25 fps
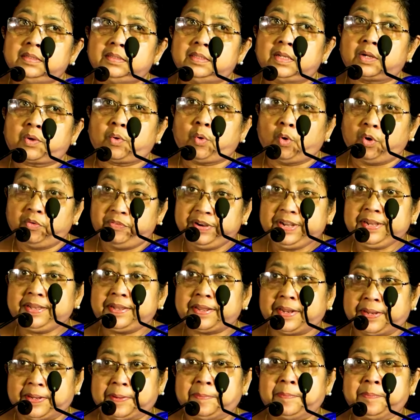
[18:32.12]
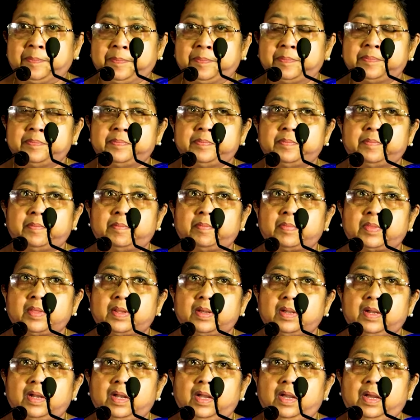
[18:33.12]
the COVID time,
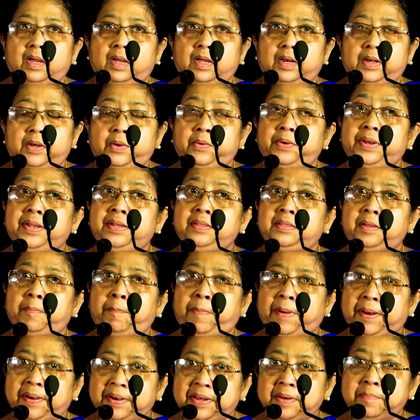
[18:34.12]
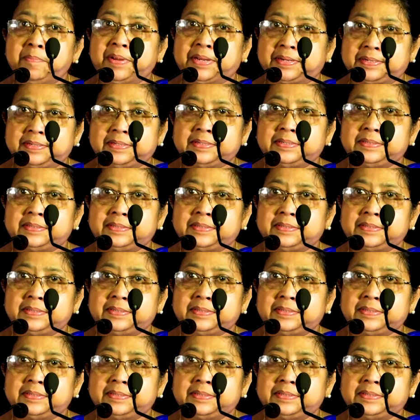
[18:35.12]
during the pandemic,